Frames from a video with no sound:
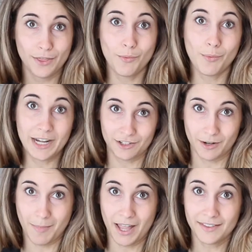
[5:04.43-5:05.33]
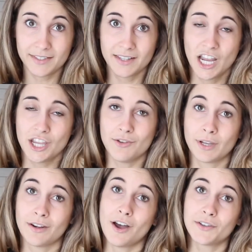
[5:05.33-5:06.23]
the winter months, you
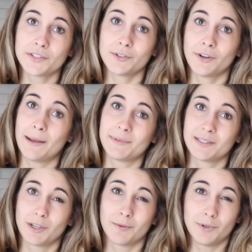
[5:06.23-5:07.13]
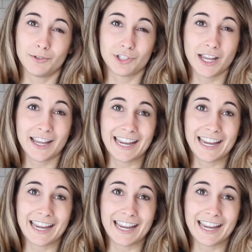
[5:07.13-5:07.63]
can also grab some kombucha